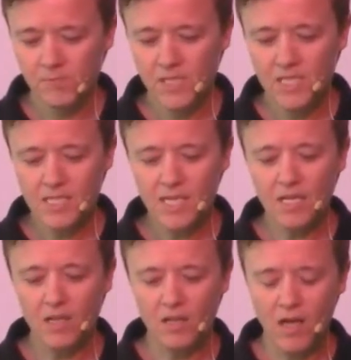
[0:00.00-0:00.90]
This is
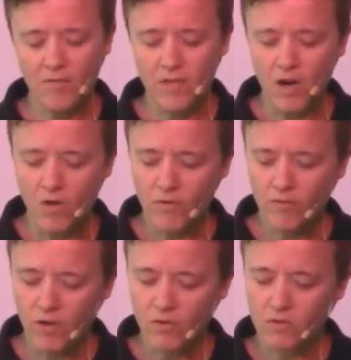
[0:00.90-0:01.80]
a love that
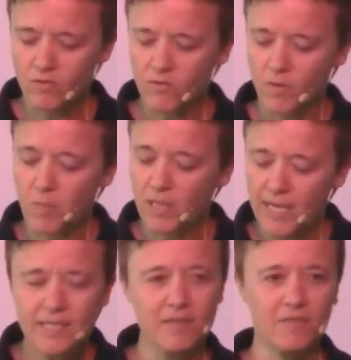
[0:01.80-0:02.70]
overflows from a
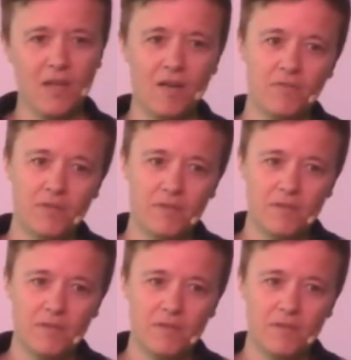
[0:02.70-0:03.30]
place of love.